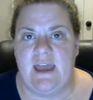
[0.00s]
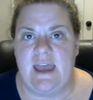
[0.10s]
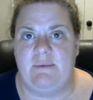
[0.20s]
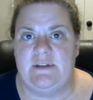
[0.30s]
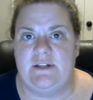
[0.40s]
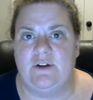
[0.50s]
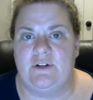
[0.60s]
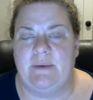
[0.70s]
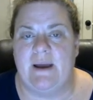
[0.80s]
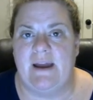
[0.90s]
And we talked
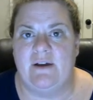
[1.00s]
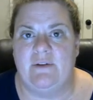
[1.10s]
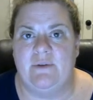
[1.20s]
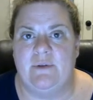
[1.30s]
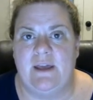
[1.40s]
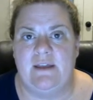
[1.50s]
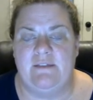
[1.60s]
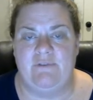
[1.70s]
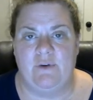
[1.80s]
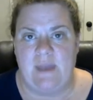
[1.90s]
about how
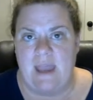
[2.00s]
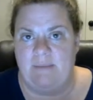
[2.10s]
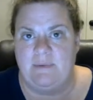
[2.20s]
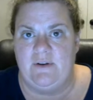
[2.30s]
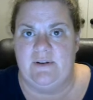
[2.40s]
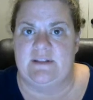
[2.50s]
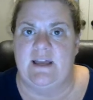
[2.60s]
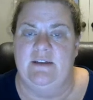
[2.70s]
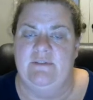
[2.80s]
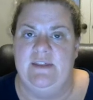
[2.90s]
vocabulary is kind of